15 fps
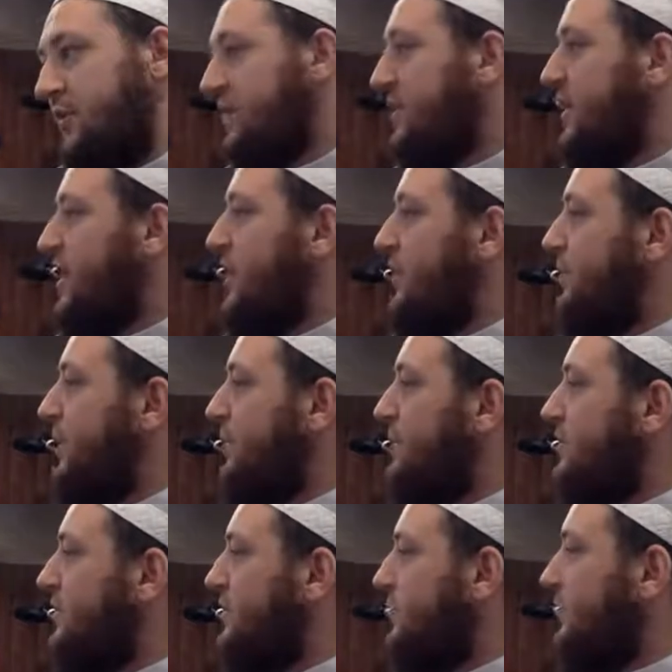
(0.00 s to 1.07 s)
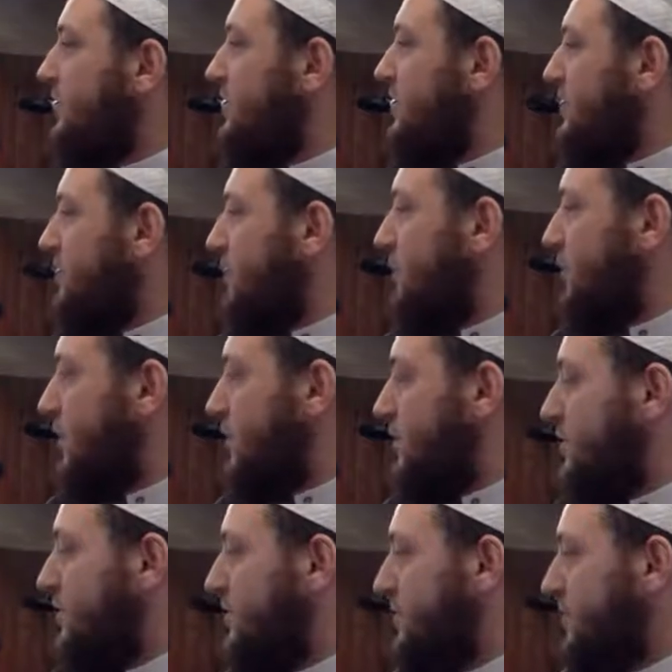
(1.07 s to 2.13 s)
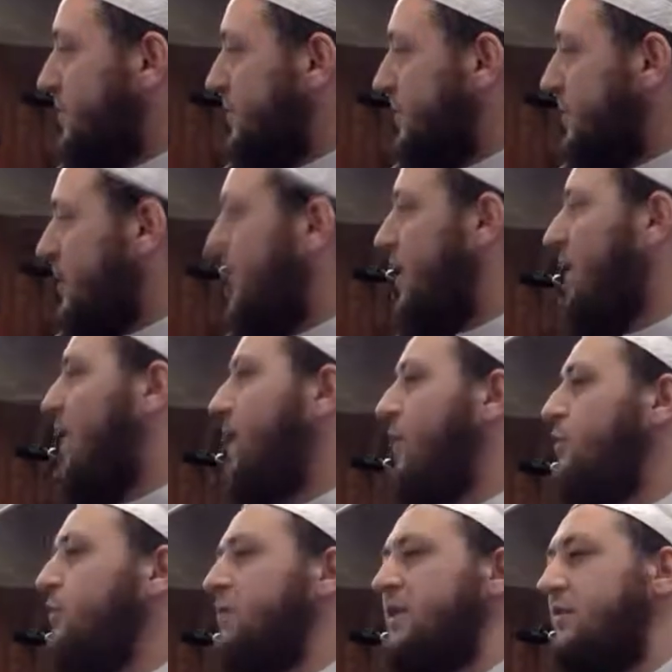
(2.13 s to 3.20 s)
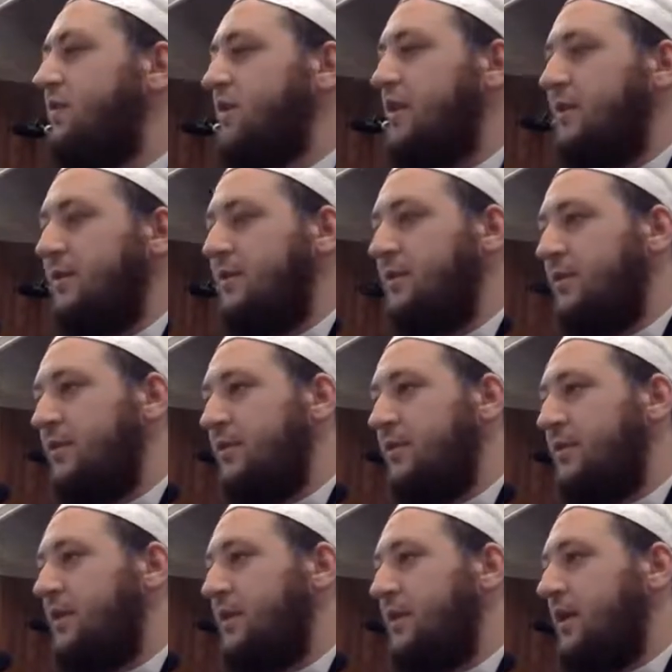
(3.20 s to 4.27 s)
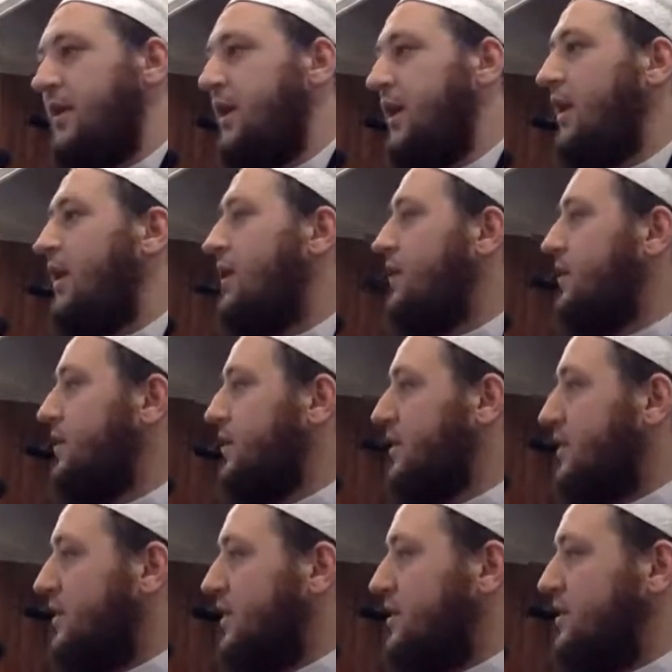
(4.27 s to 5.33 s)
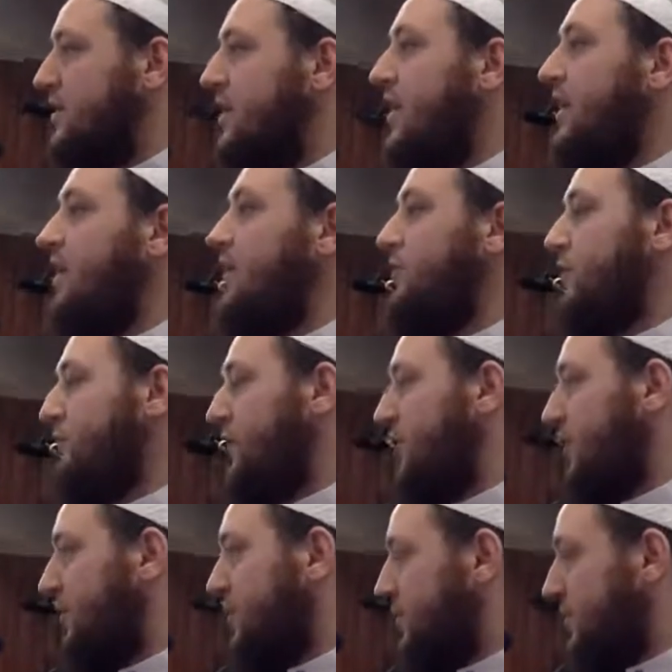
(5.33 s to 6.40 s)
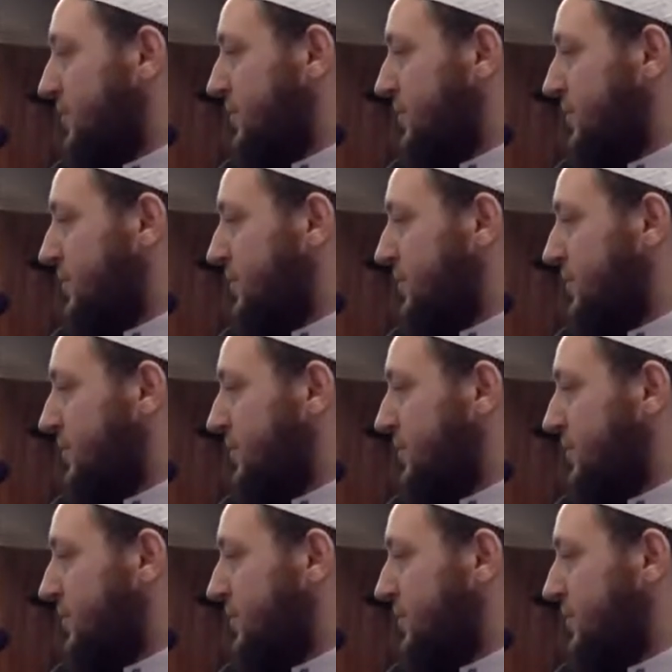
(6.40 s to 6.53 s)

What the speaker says: Resonate about this. What does this mean to us? That Allah owns everything. And Allah is the king of everything.